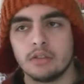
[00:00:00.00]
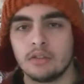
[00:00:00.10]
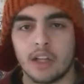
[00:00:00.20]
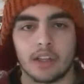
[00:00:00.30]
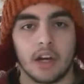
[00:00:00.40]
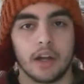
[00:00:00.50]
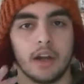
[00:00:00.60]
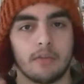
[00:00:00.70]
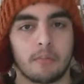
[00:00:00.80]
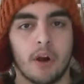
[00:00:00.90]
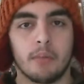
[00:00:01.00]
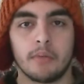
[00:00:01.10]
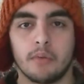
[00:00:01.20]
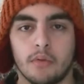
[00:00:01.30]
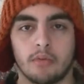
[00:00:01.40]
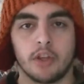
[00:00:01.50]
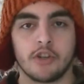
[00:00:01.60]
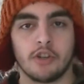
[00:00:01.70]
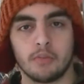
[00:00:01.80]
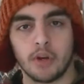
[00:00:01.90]
Not that I have problems with
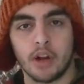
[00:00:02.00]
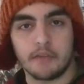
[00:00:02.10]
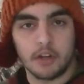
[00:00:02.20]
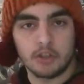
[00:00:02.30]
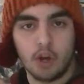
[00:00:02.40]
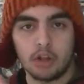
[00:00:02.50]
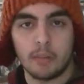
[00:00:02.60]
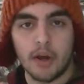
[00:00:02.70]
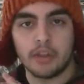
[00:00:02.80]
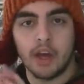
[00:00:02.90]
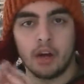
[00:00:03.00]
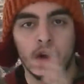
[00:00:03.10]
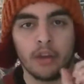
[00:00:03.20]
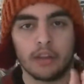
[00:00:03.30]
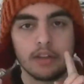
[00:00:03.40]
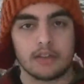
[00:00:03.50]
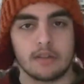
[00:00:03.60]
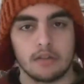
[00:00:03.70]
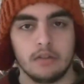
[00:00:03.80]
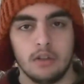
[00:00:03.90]
religion. We're not even going to talk about that on this.